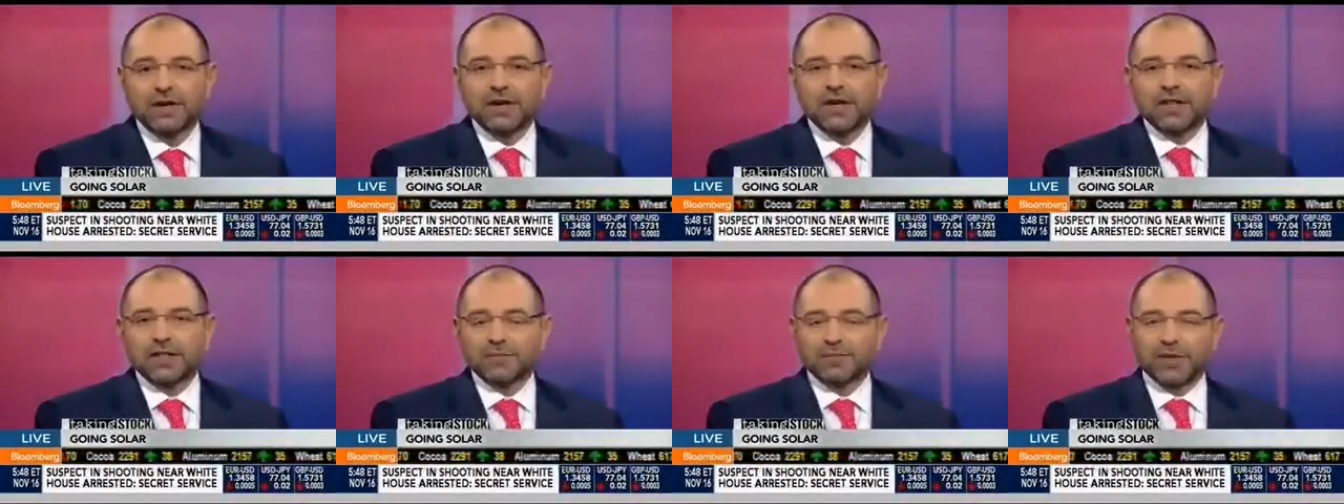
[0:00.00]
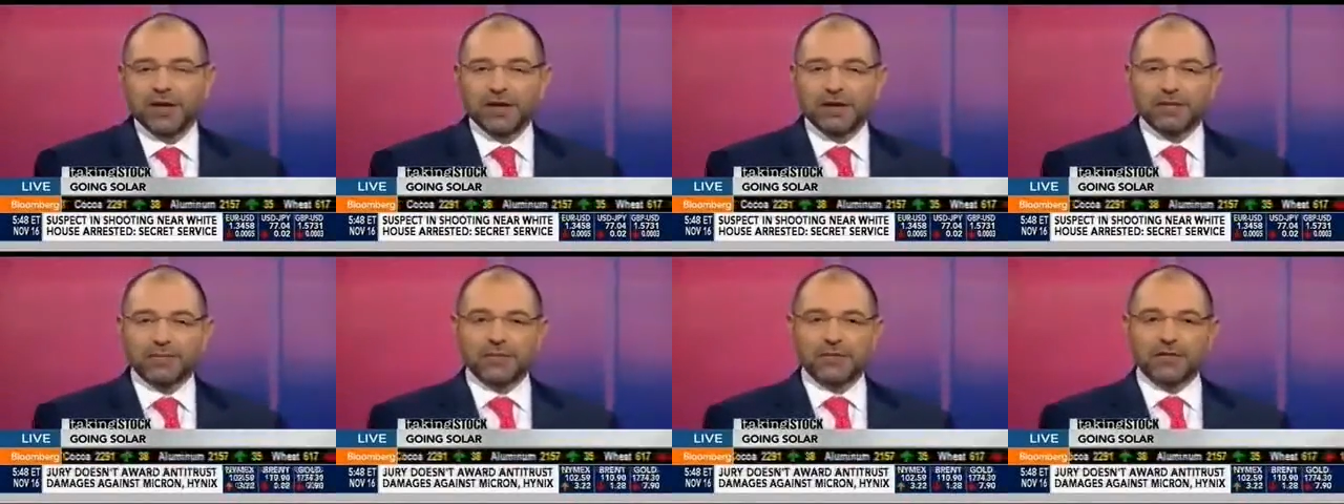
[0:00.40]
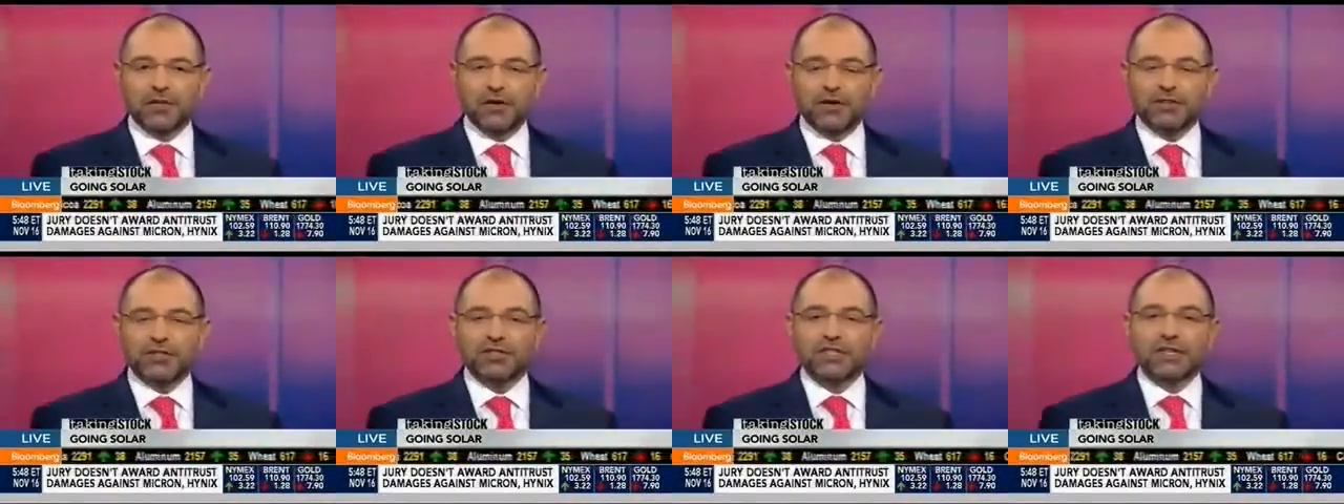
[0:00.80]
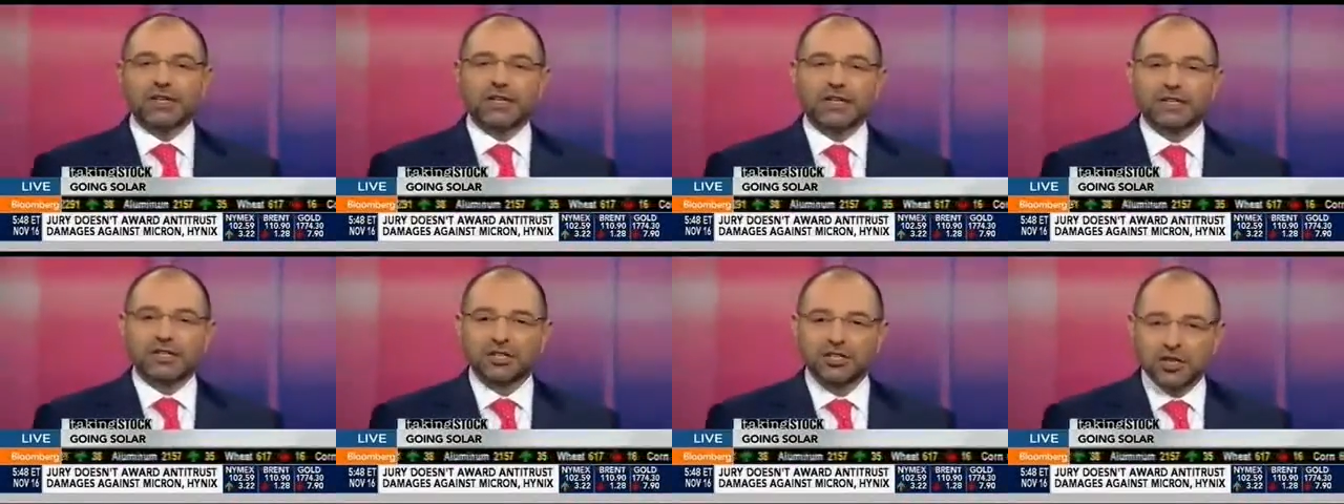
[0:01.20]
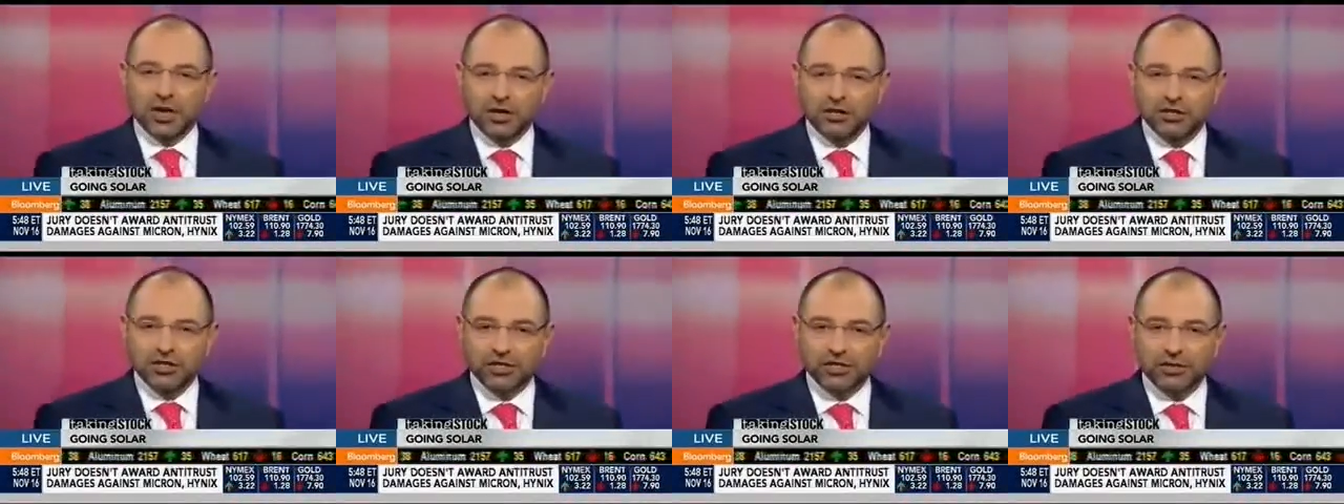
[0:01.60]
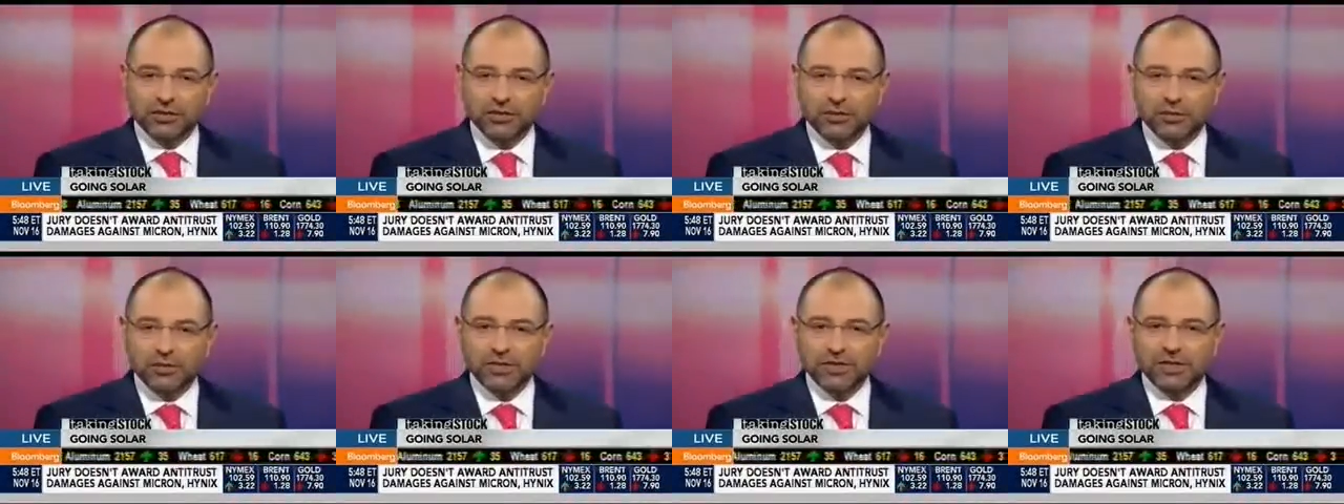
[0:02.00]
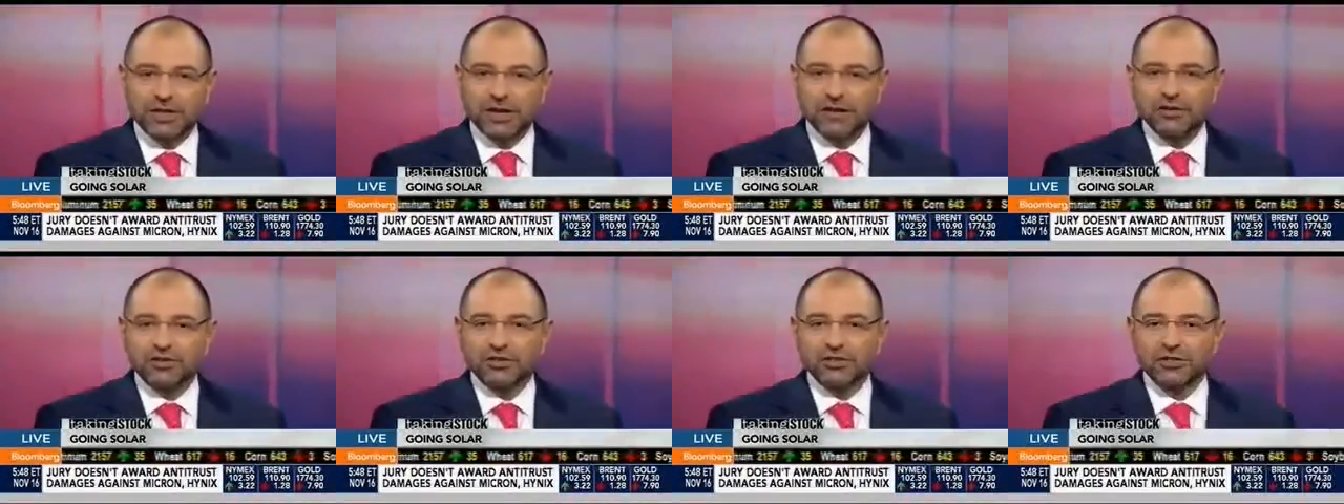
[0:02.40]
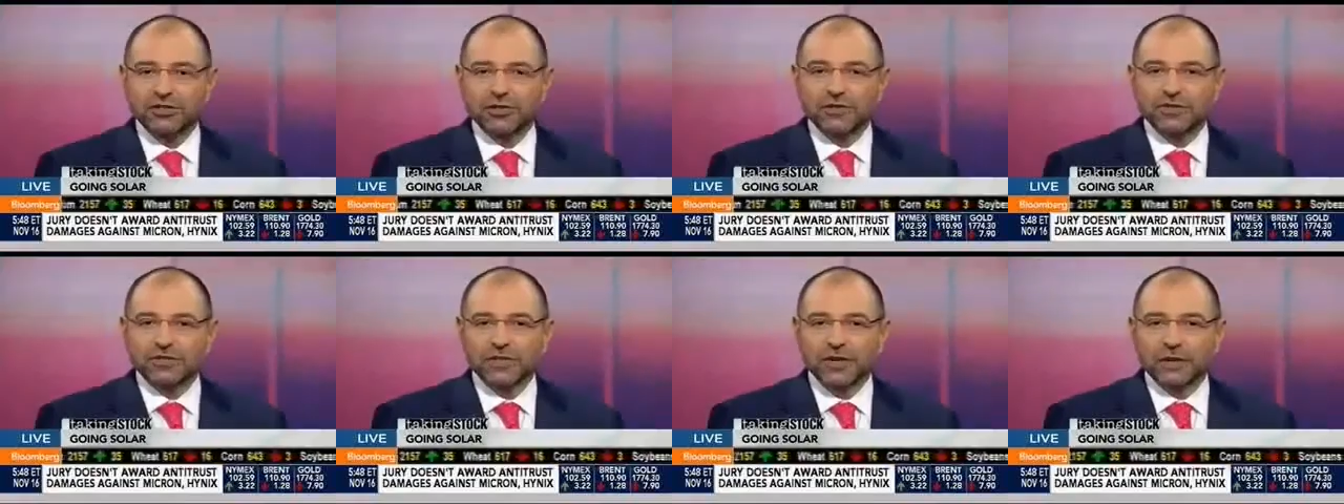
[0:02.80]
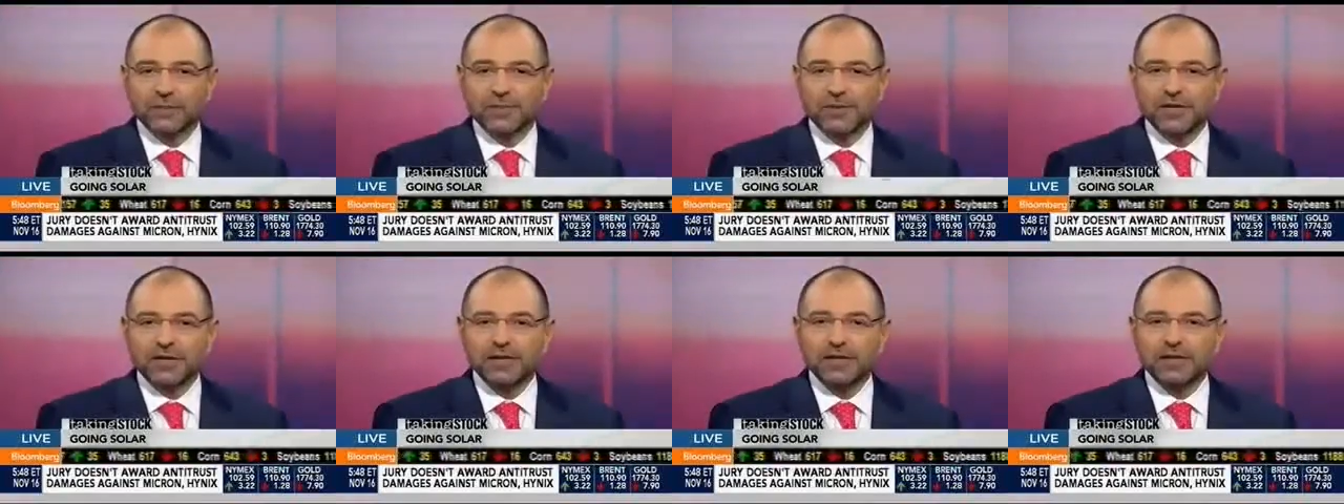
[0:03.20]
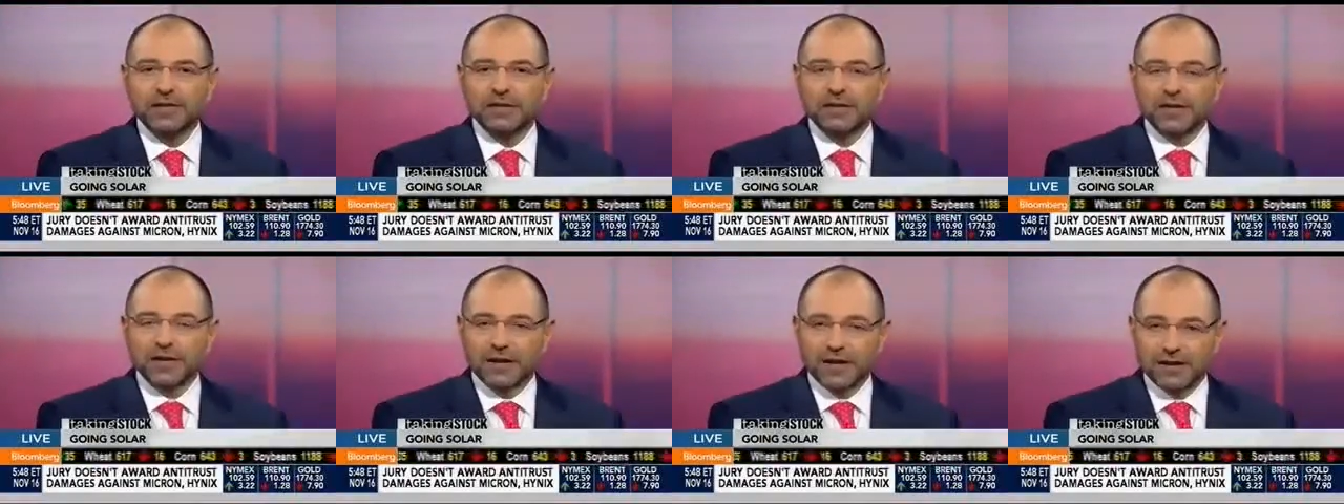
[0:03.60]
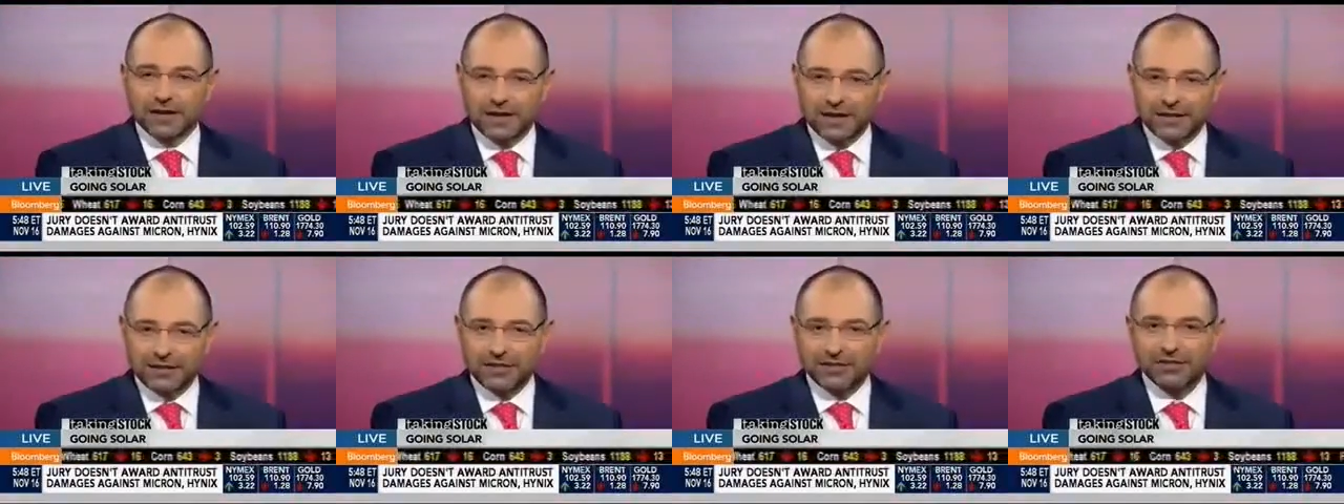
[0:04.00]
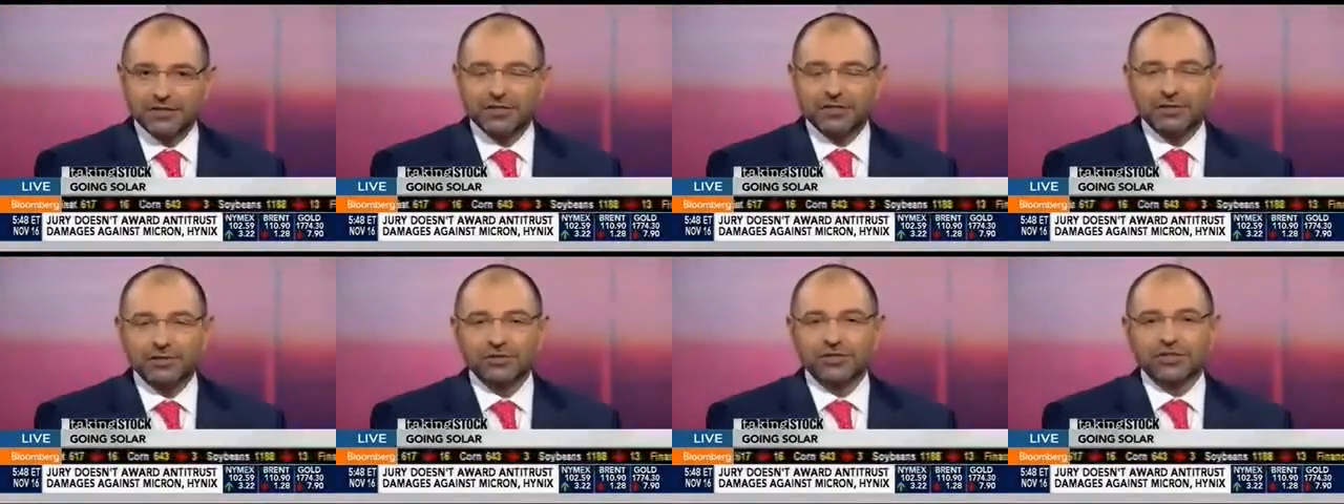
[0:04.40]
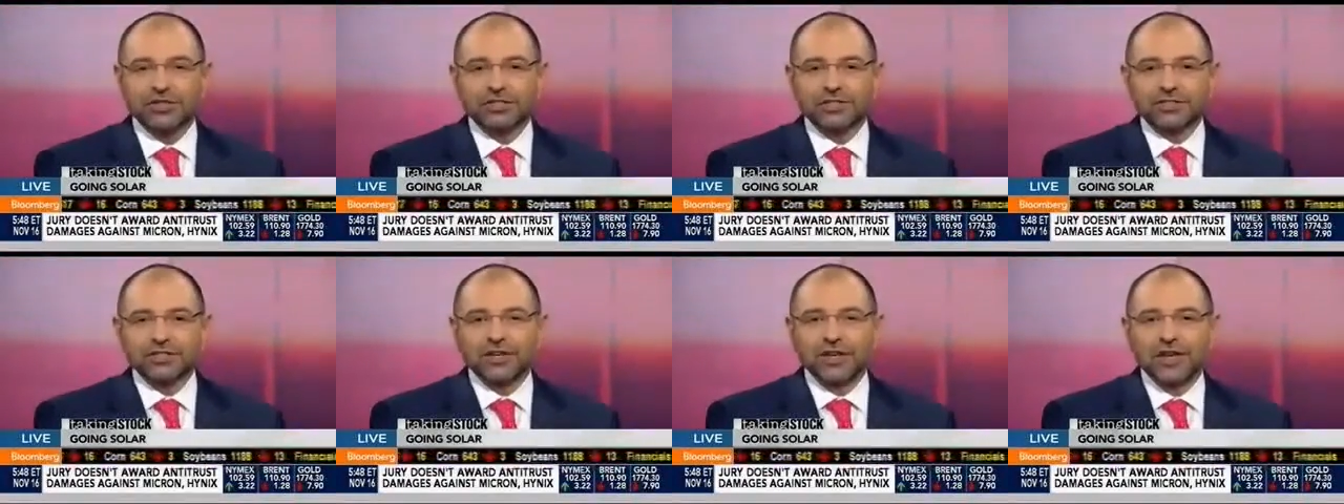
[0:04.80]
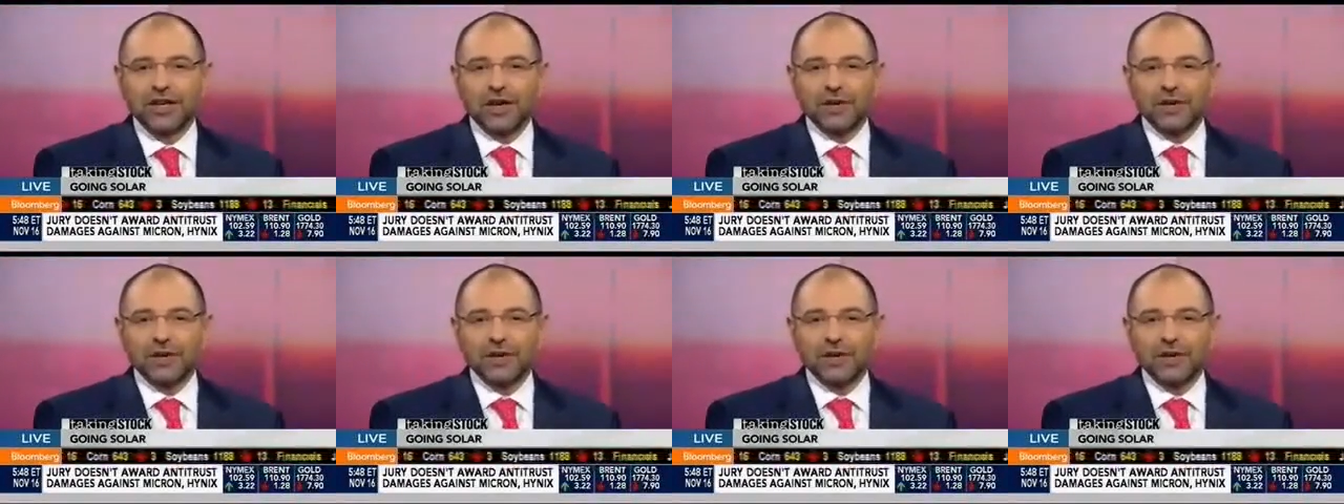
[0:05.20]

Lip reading: Now, the plan has been launched in conjunction with an energy service company, ConEdison Solutions.